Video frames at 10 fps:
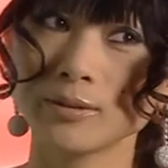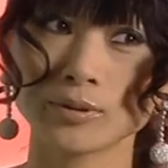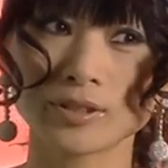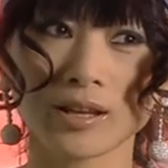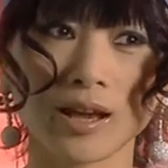It
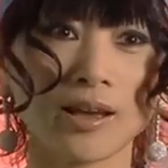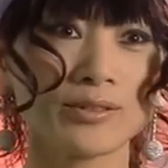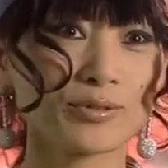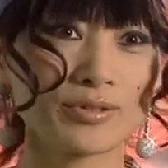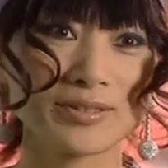was like
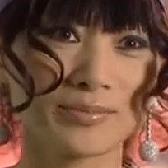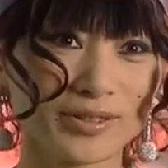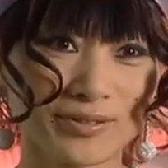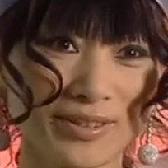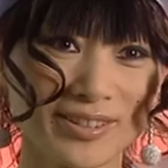100-some
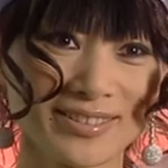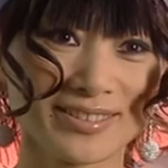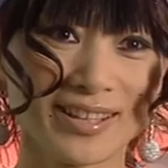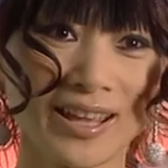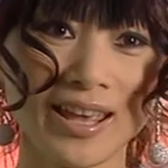degrees.